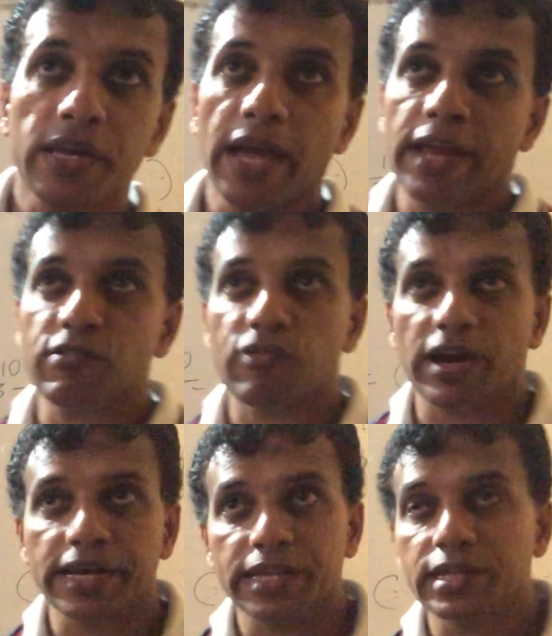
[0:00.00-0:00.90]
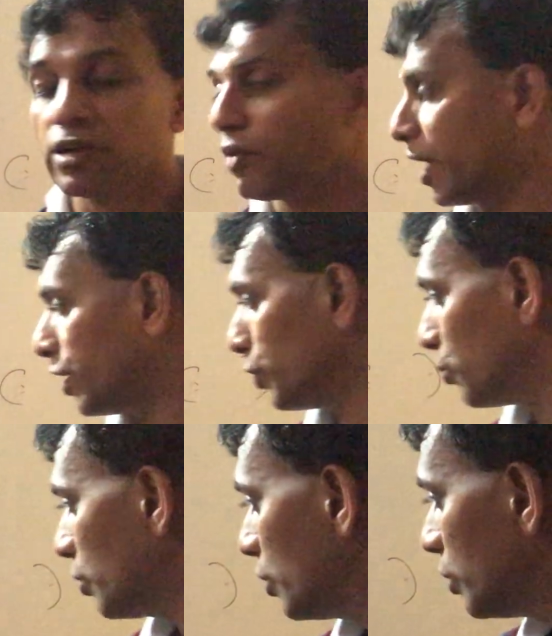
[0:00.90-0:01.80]
and find the value.
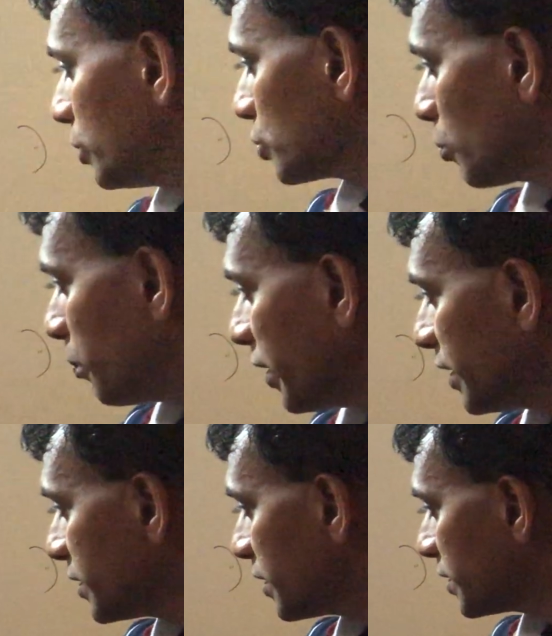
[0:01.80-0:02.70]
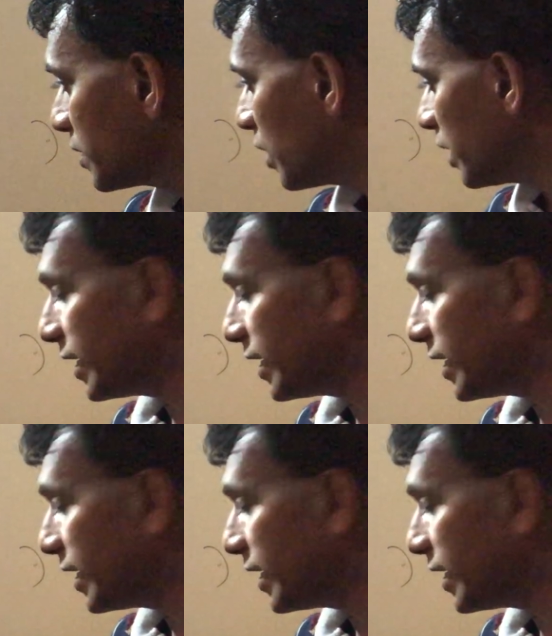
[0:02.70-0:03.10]
So bases are